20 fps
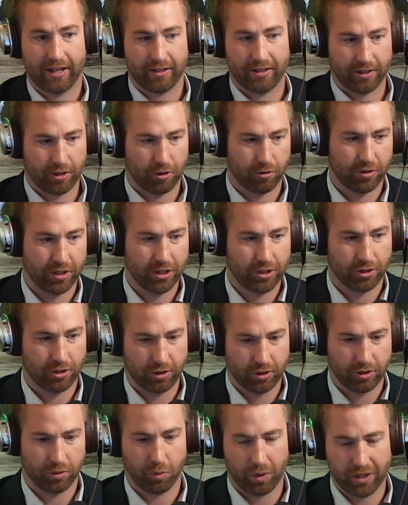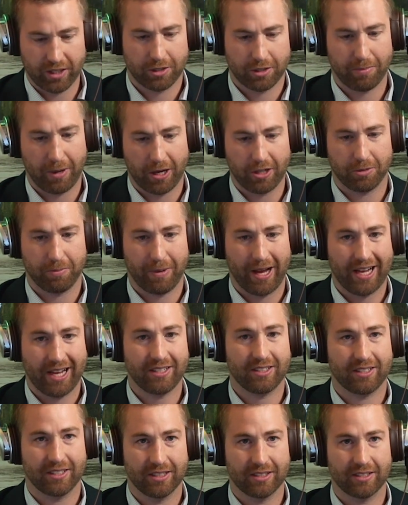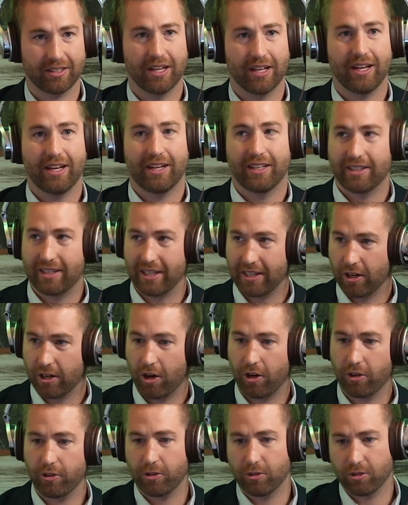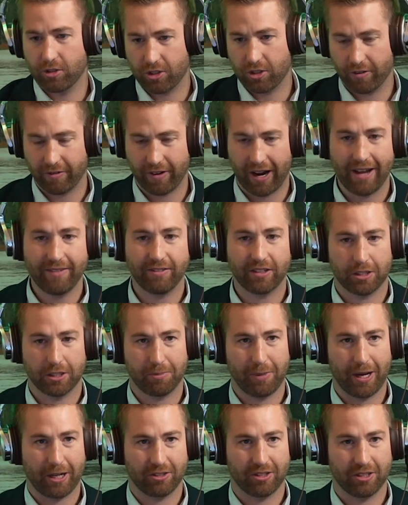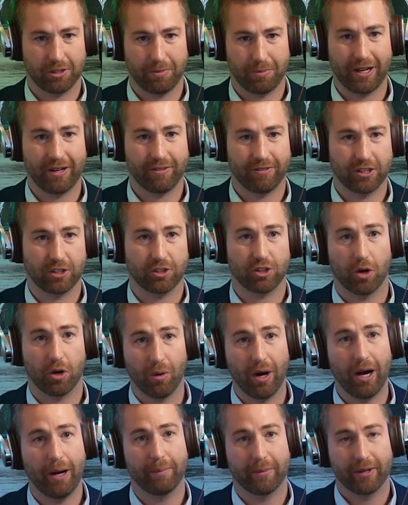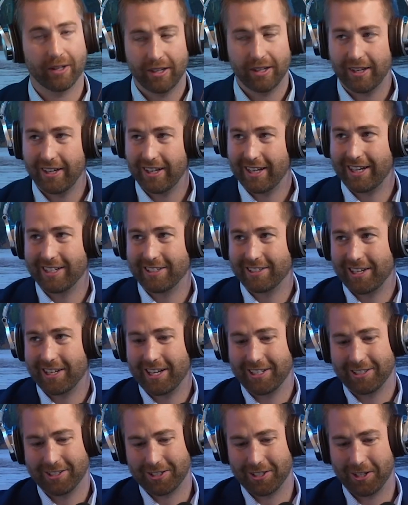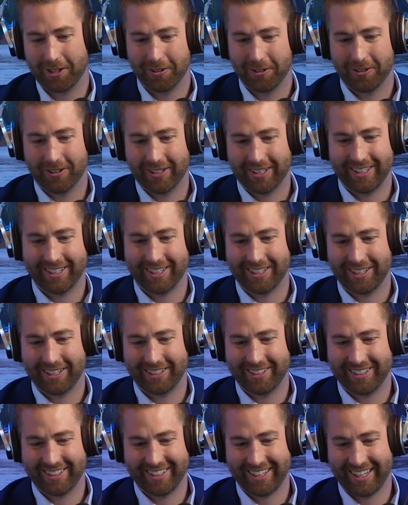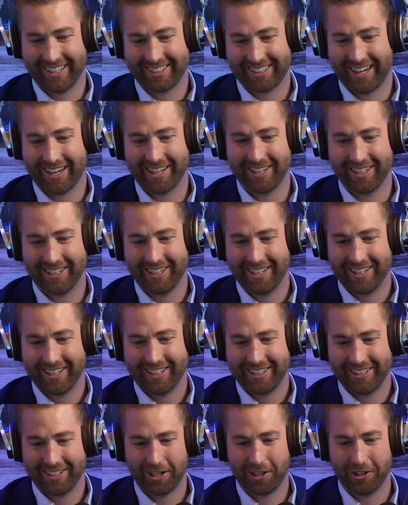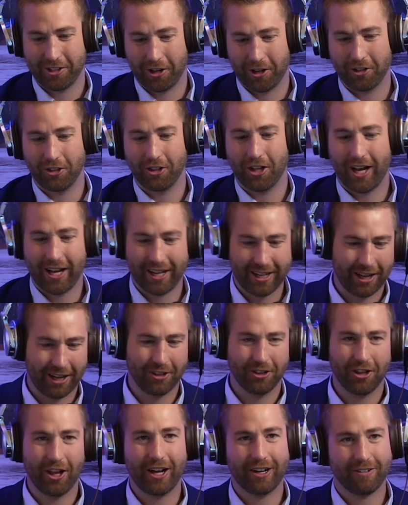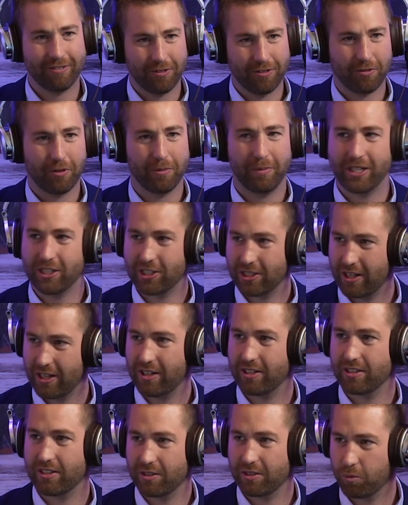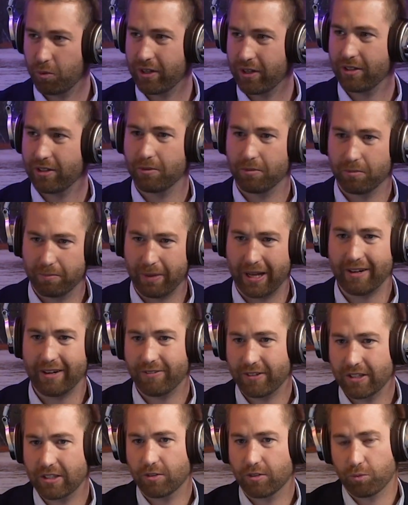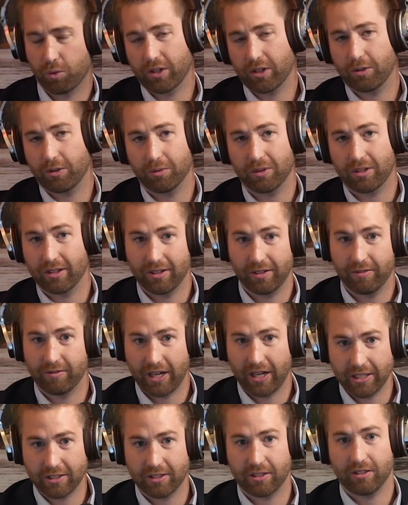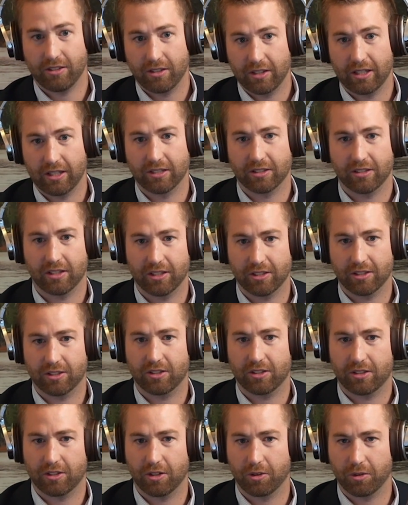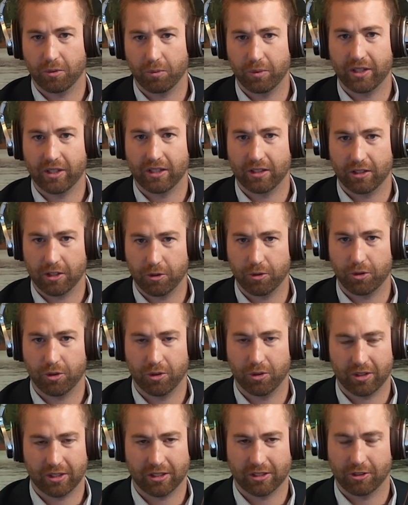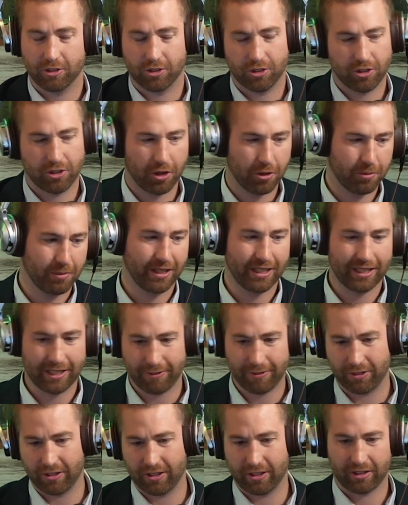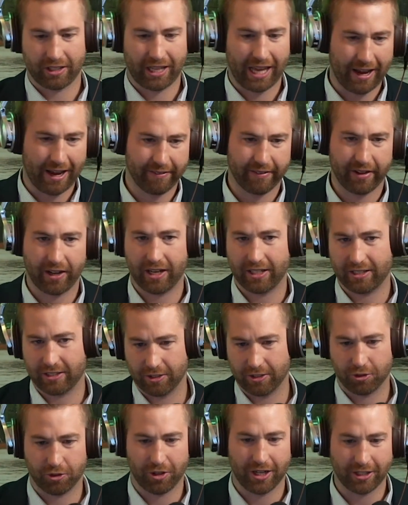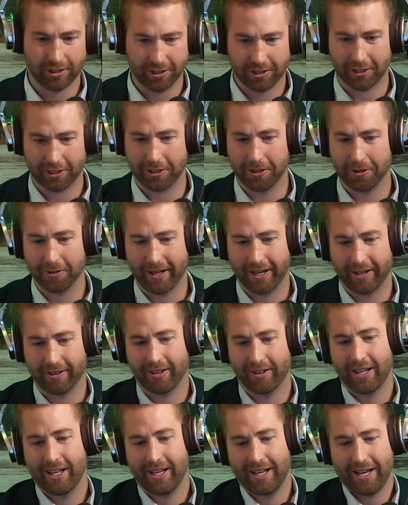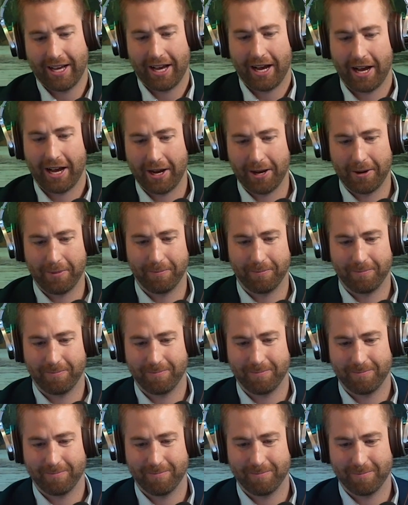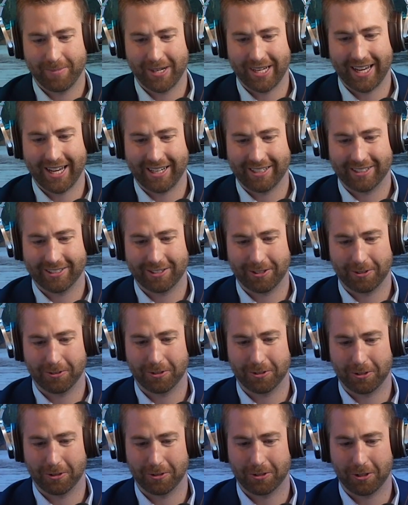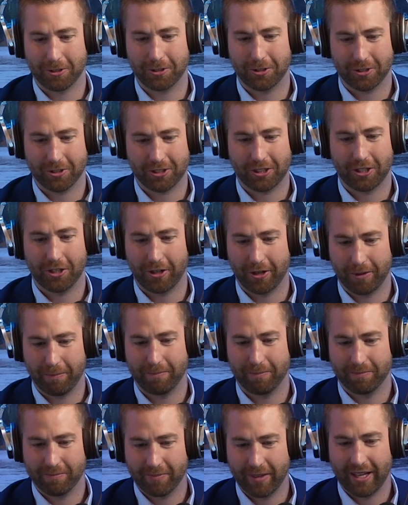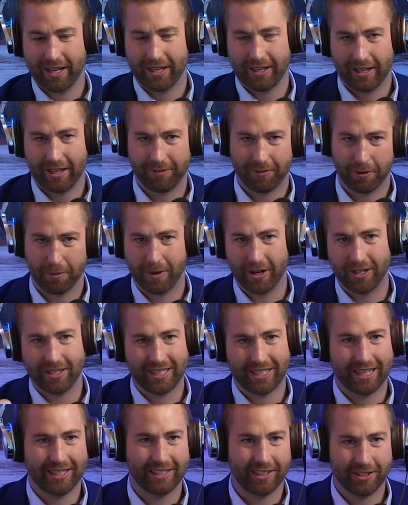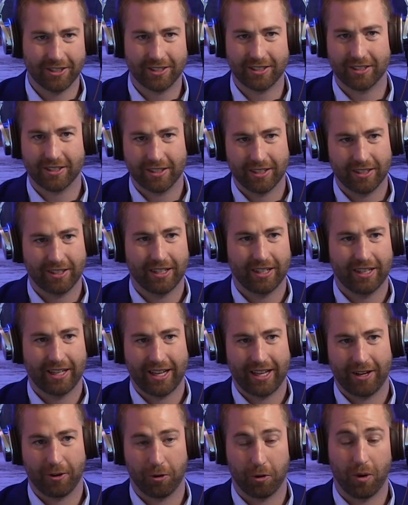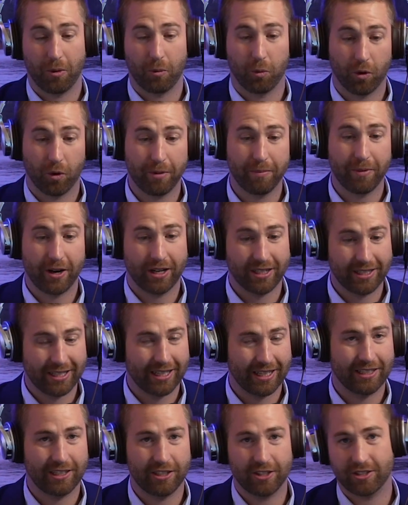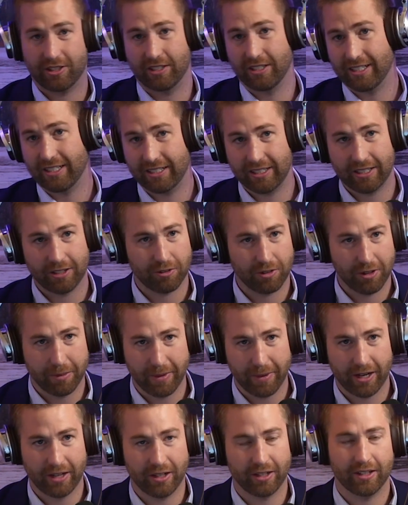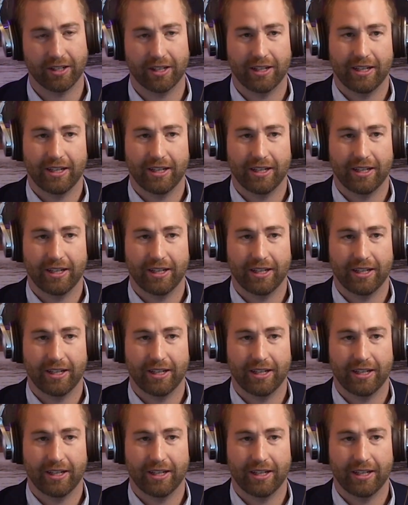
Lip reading: original, the one spouse passes, then all those surviving spouses' benefits go up. And so, yeah, kind of a lot of information there. One of the benefits of working with an advisor is so that we can go through it, because there's so many different little caveats and trails to go down. But yeah, so Social Security, if you're married 10 years or were married 10 years, you didn't get remarried,